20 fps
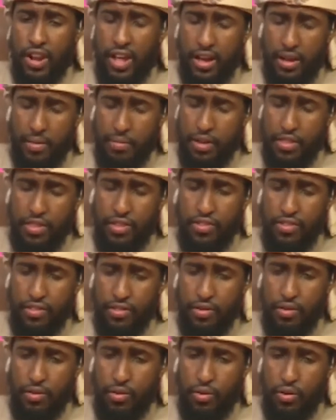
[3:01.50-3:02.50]
Allah,
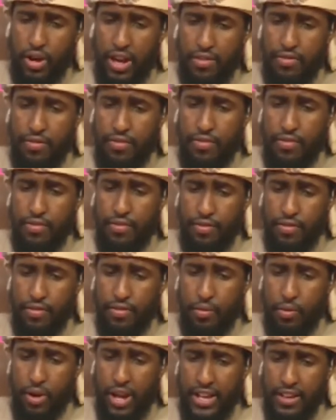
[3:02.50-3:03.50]
brothers who have
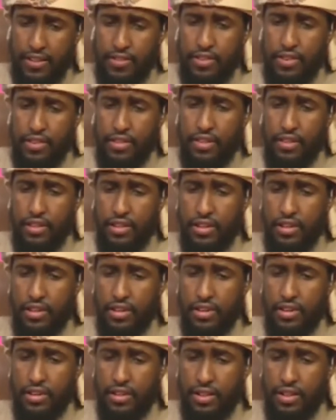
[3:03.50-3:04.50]
wives,
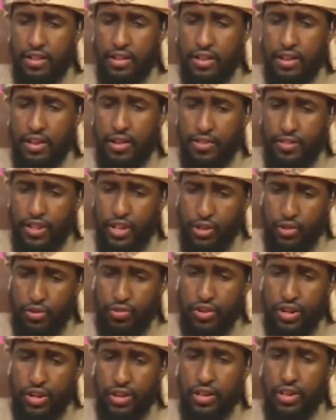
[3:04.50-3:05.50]
have
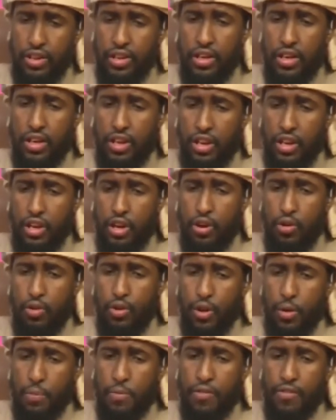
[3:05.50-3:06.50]
children, who
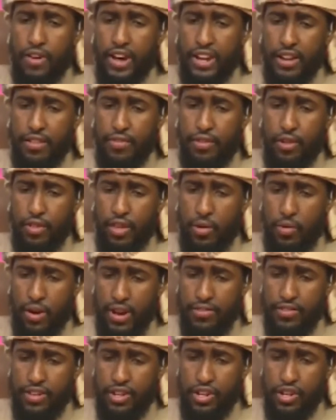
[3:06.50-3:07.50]
are not providing for their
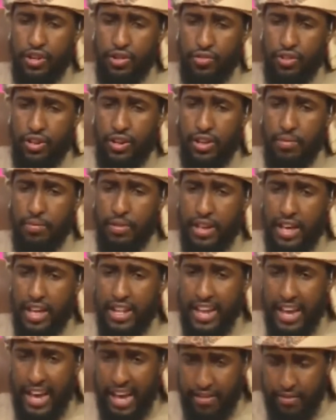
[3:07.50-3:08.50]
wives and children,
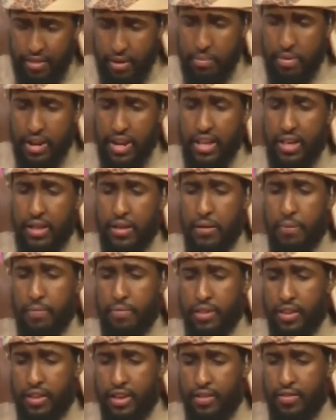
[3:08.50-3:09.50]
and they have the money.
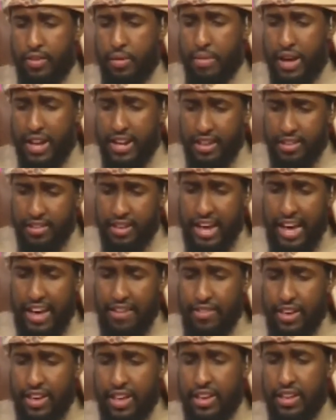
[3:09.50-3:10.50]
If the man doesn't
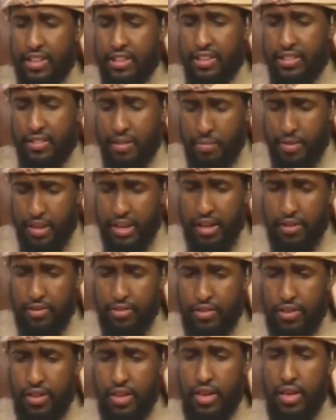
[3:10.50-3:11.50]
have it, there's something
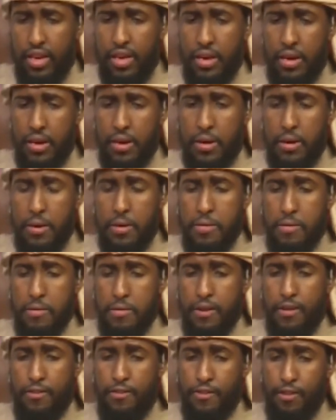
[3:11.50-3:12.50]
else.
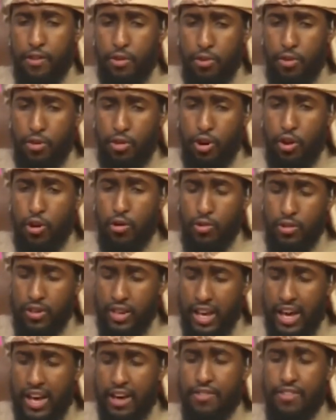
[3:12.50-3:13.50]
But if you
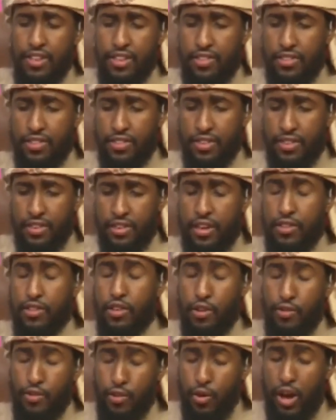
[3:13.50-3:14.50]
don't have it,
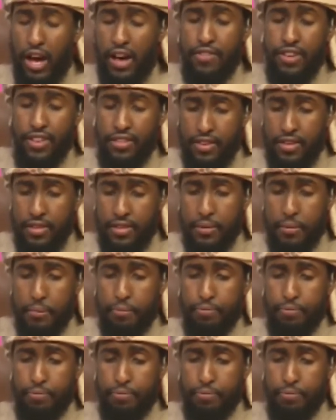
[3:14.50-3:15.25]
so if you have it,